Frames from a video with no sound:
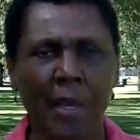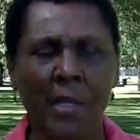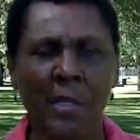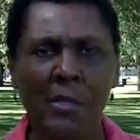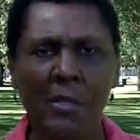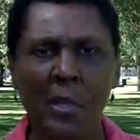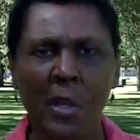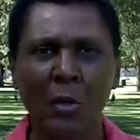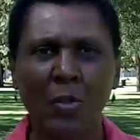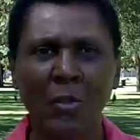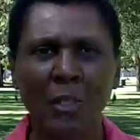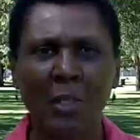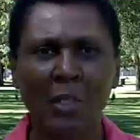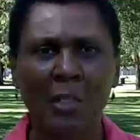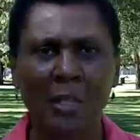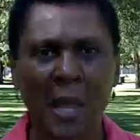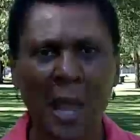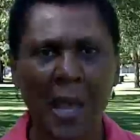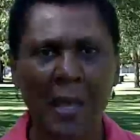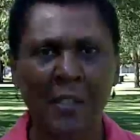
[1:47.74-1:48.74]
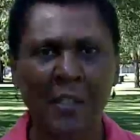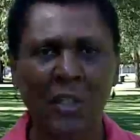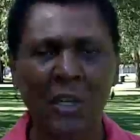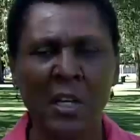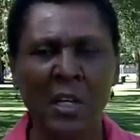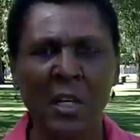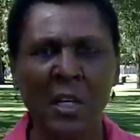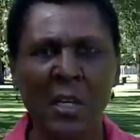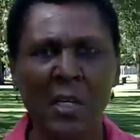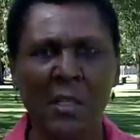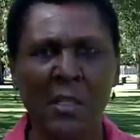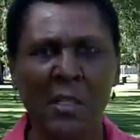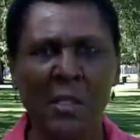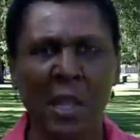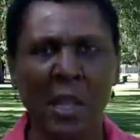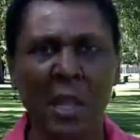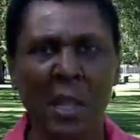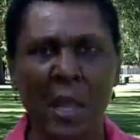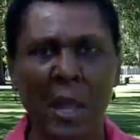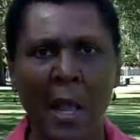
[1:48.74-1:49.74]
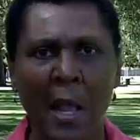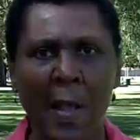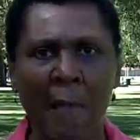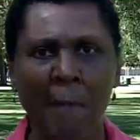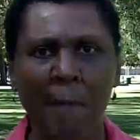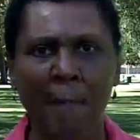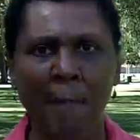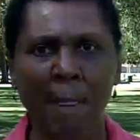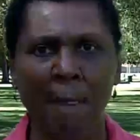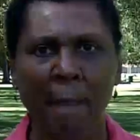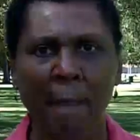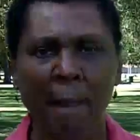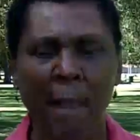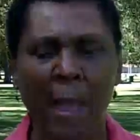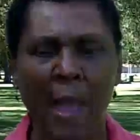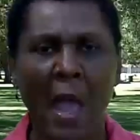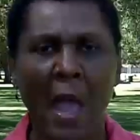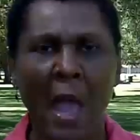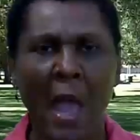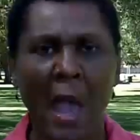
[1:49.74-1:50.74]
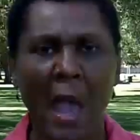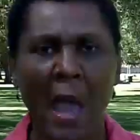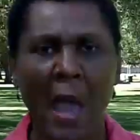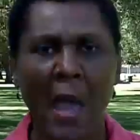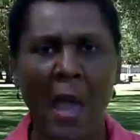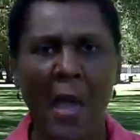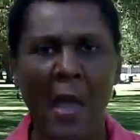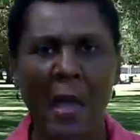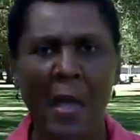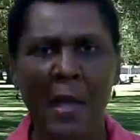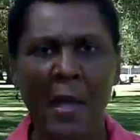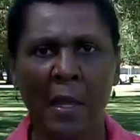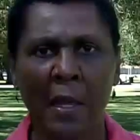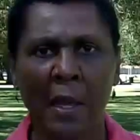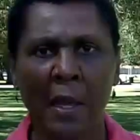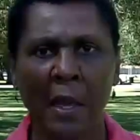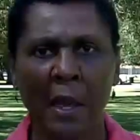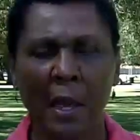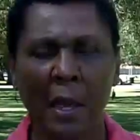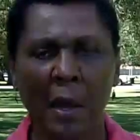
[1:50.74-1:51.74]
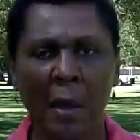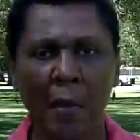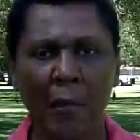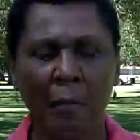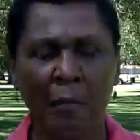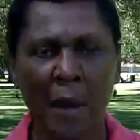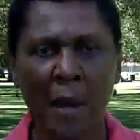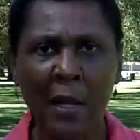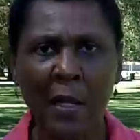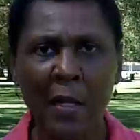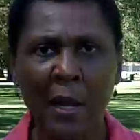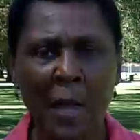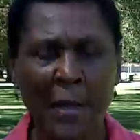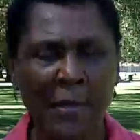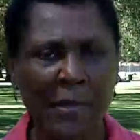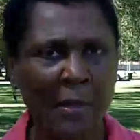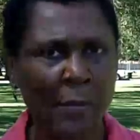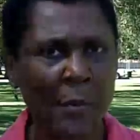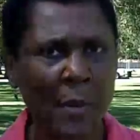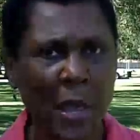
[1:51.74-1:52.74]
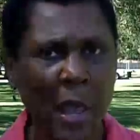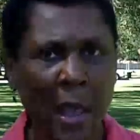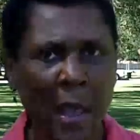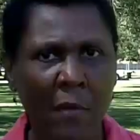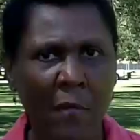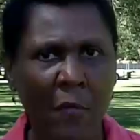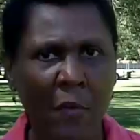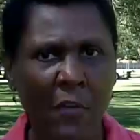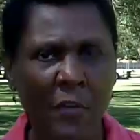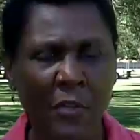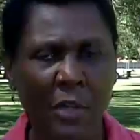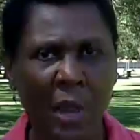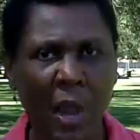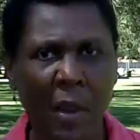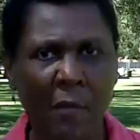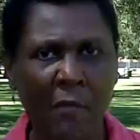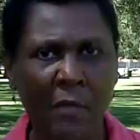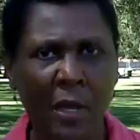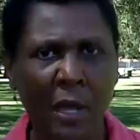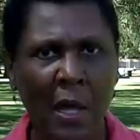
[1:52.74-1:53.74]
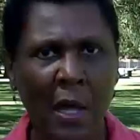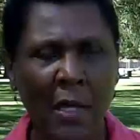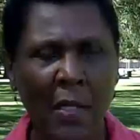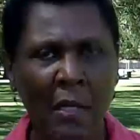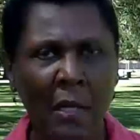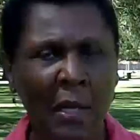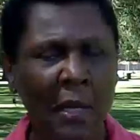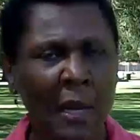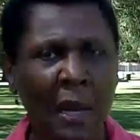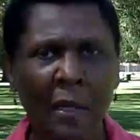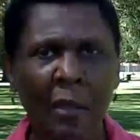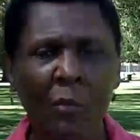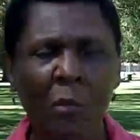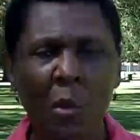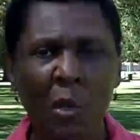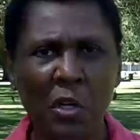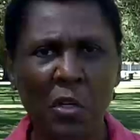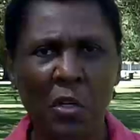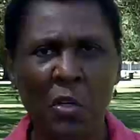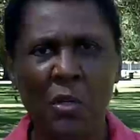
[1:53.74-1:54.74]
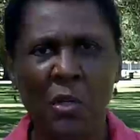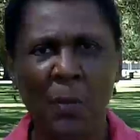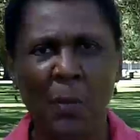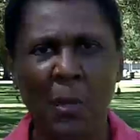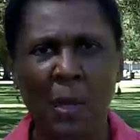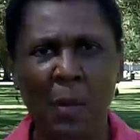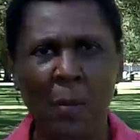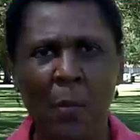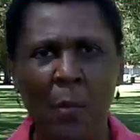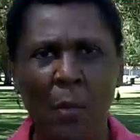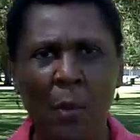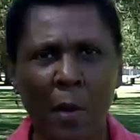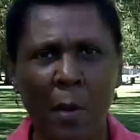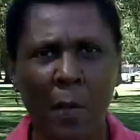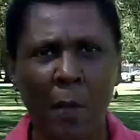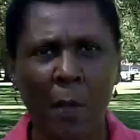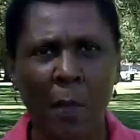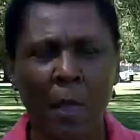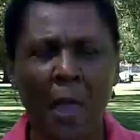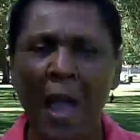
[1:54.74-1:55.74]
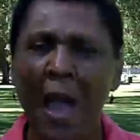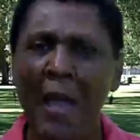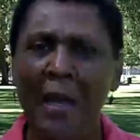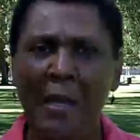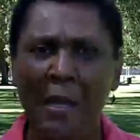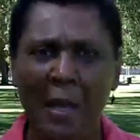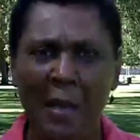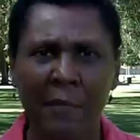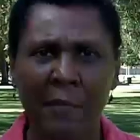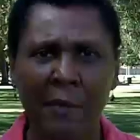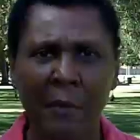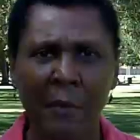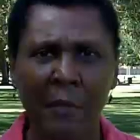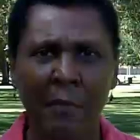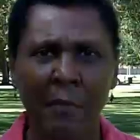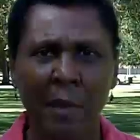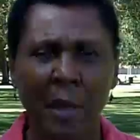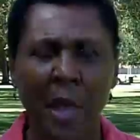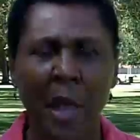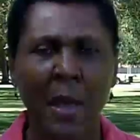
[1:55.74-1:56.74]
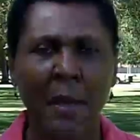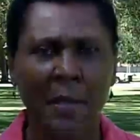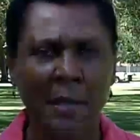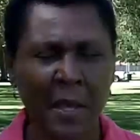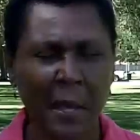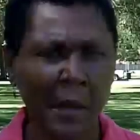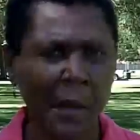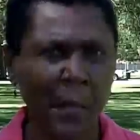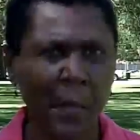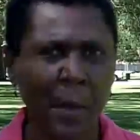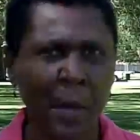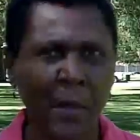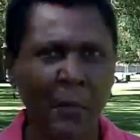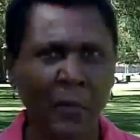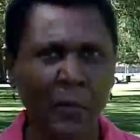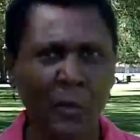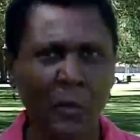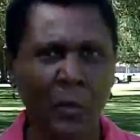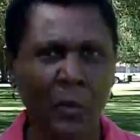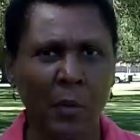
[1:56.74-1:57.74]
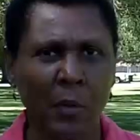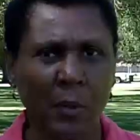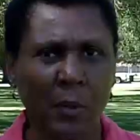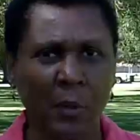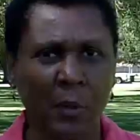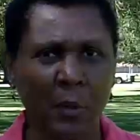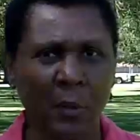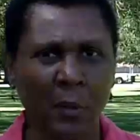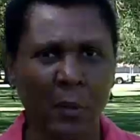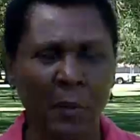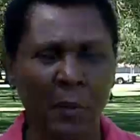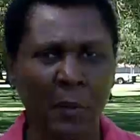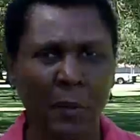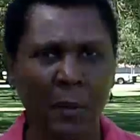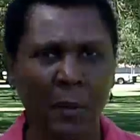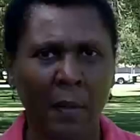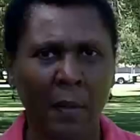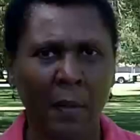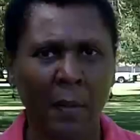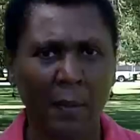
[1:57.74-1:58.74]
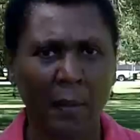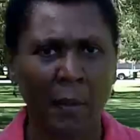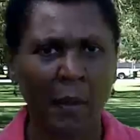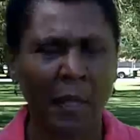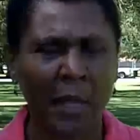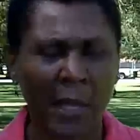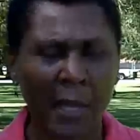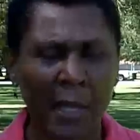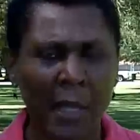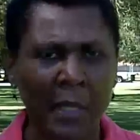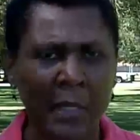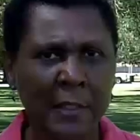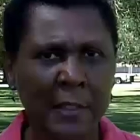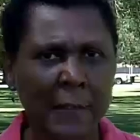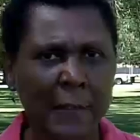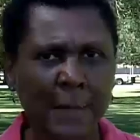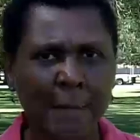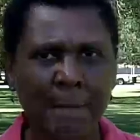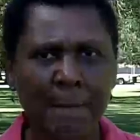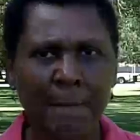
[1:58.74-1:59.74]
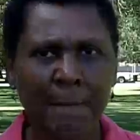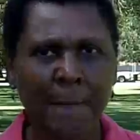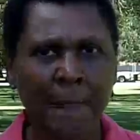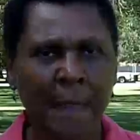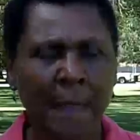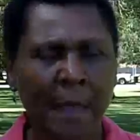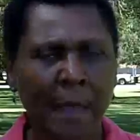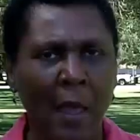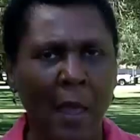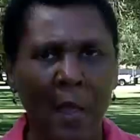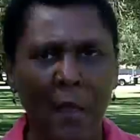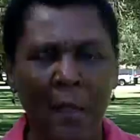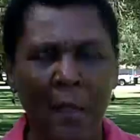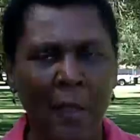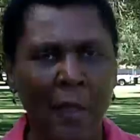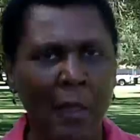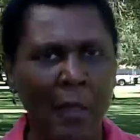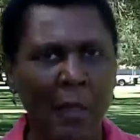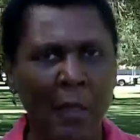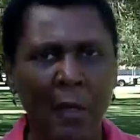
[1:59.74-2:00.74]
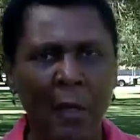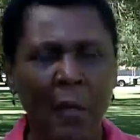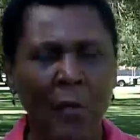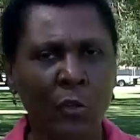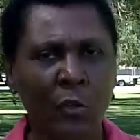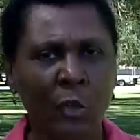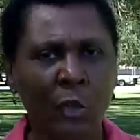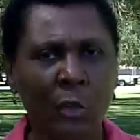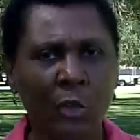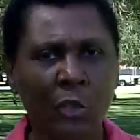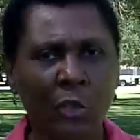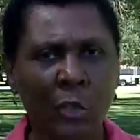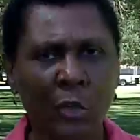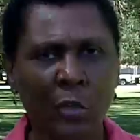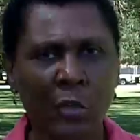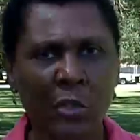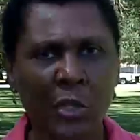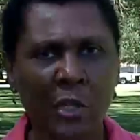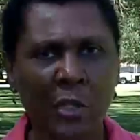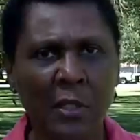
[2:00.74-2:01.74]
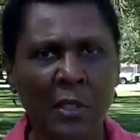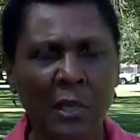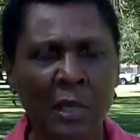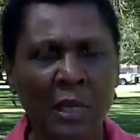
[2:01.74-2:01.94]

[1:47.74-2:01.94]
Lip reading: So detaching is saying, I recognize the behaviors that I've done and I don't want to do them anymore. I love you. I care about you. And you're choosing to